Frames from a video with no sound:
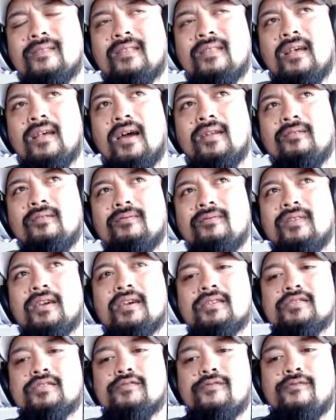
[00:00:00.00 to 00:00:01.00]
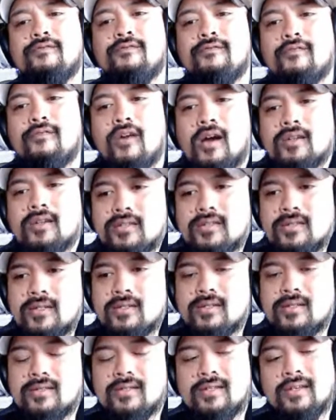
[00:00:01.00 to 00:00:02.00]
don't think it's
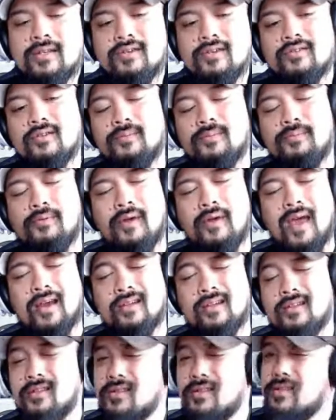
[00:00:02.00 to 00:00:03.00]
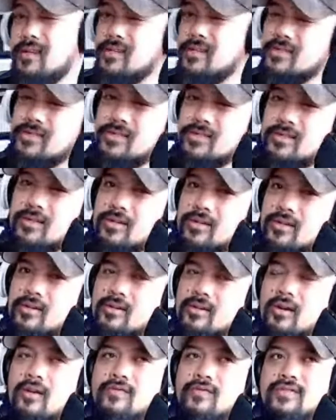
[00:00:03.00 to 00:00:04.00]
fraudulent to say that you're a practitioner
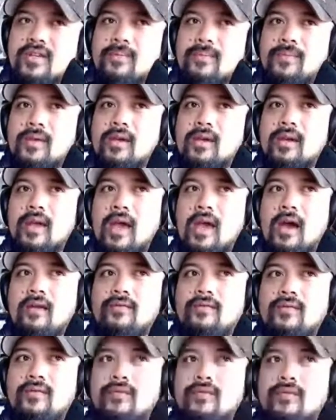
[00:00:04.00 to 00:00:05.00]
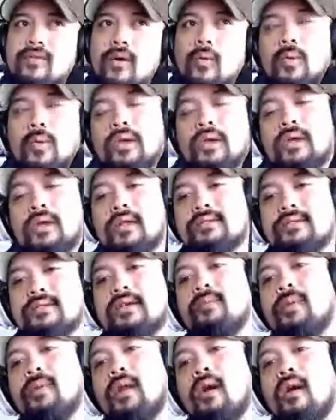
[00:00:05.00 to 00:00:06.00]
of something after a weekend
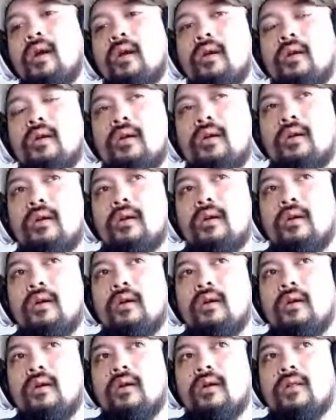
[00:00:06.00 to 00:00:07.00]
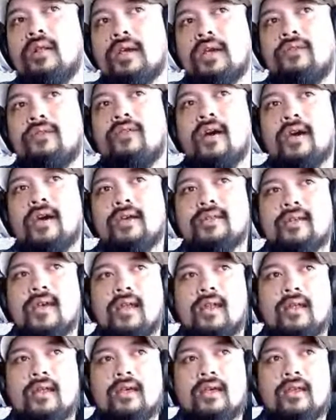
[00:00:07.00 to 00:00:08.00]
seminar. Like if I
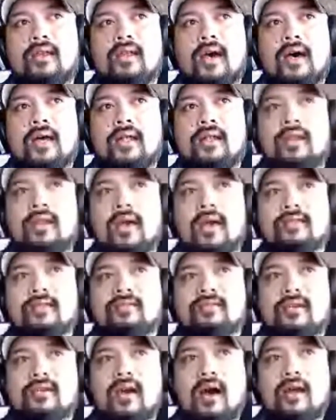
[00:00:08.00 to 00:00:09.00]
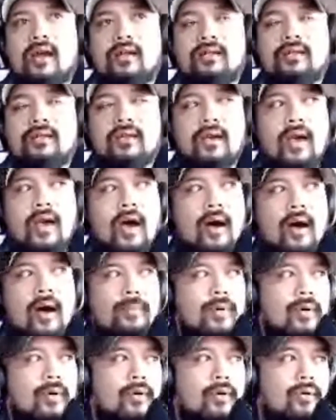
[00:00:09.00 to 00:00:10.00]
attended an Estacada de
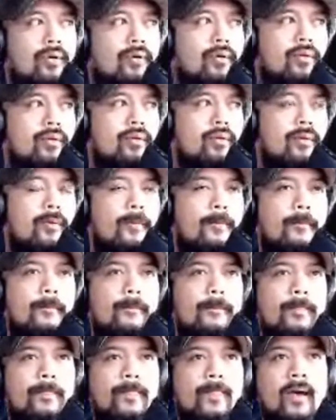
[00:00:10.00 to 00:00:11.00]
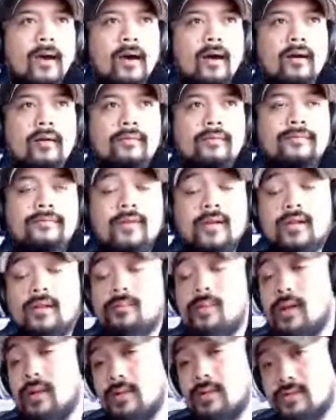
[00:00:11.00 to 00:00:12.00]
Campo
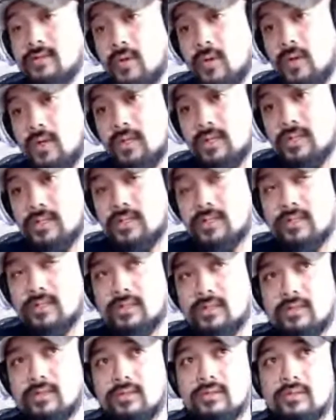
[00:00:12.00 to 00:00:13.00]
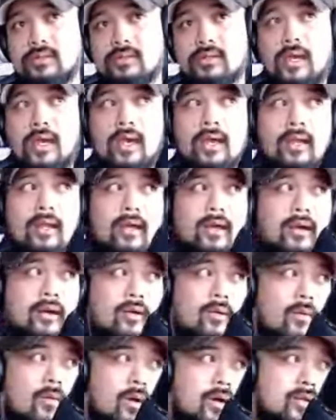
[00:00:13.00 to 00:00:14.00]
fundamentals course, and
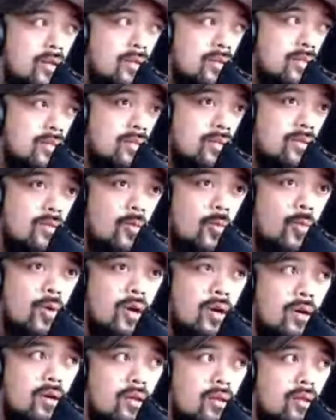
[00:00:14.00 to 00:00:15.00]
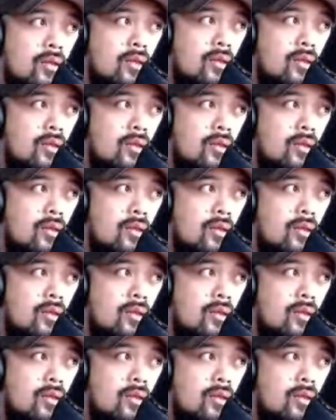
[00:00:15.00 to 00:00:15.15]
it was with